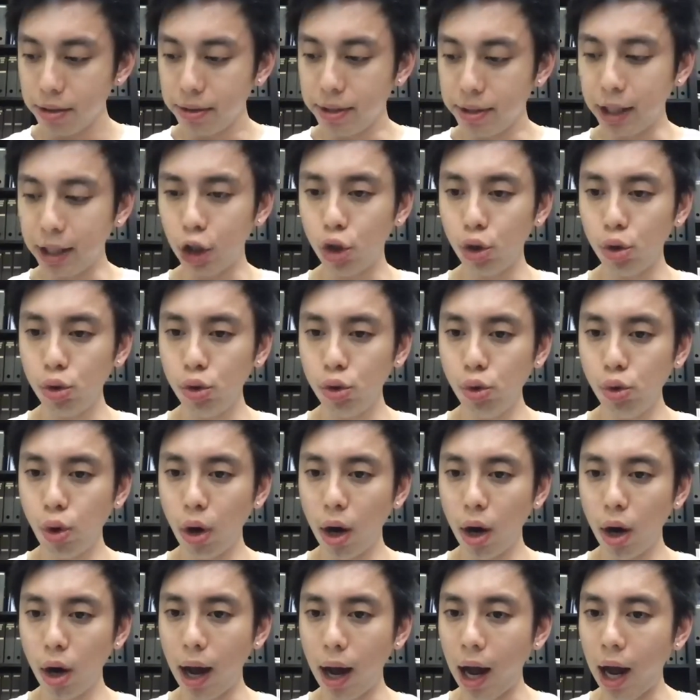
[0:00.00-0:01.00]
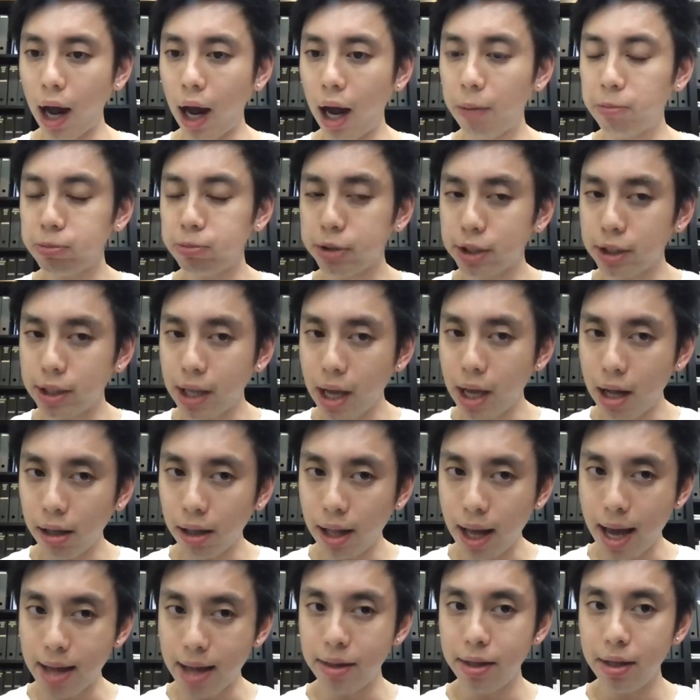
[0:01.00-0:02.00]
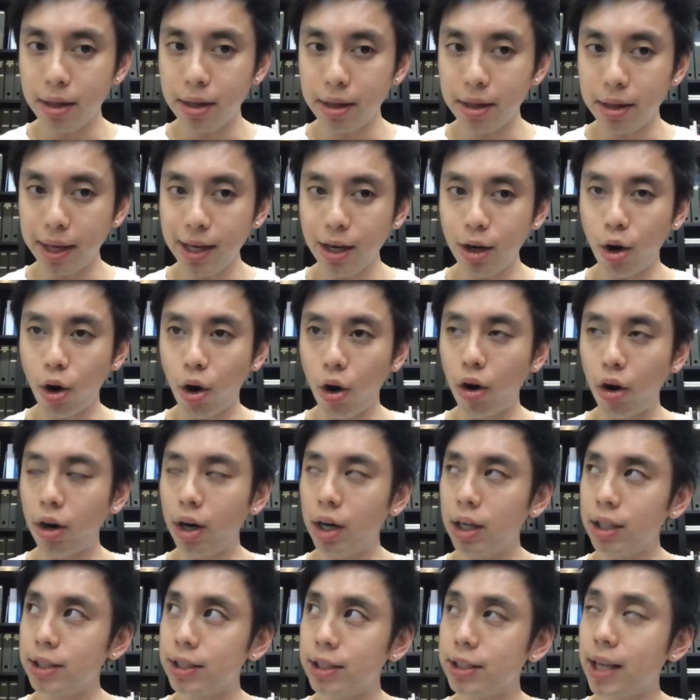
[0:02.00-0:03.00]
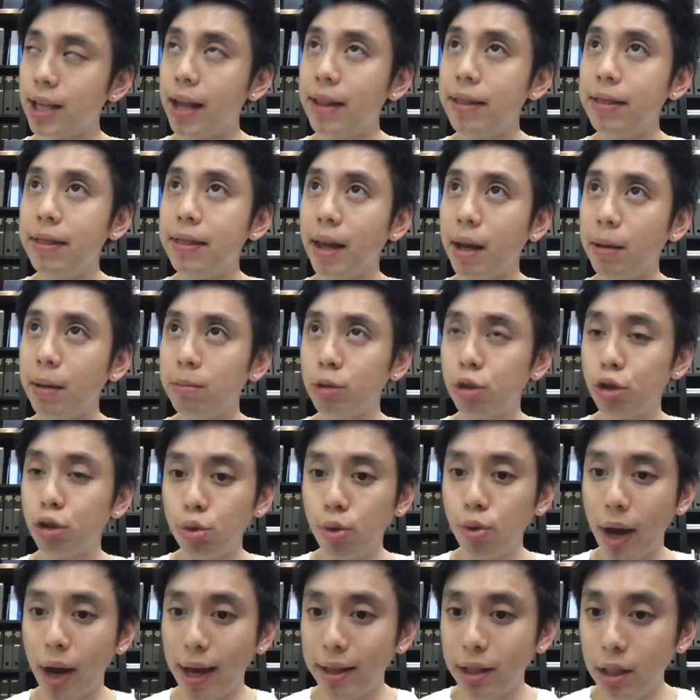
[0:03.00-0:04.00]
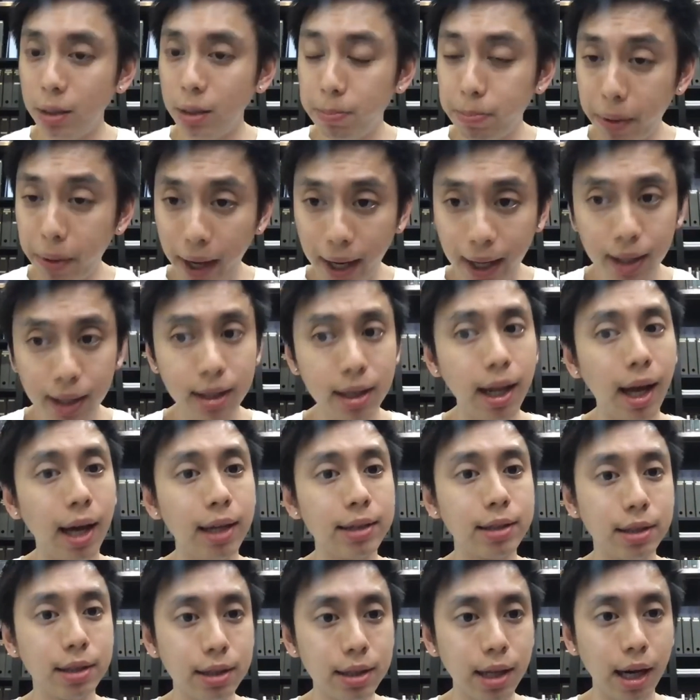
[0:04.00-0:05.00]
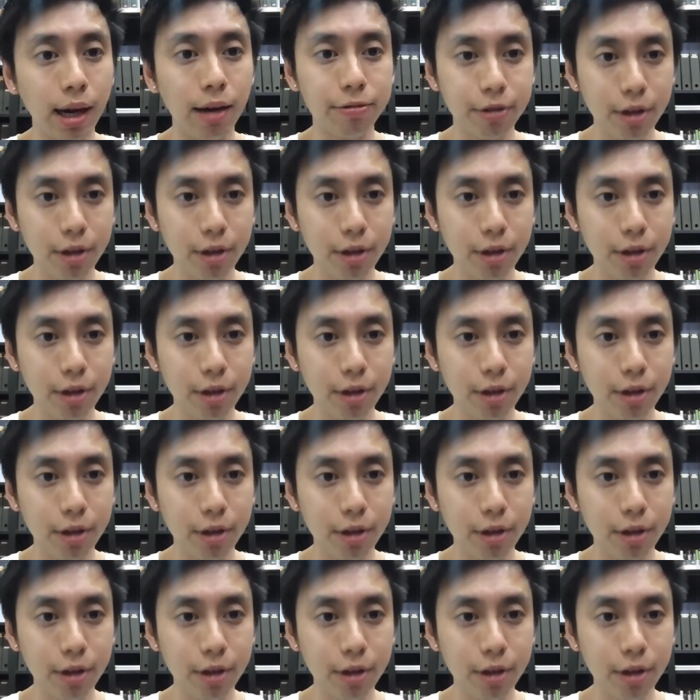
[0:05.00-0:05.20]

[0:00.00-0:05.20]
did you upsell anything or send them to any paid classes after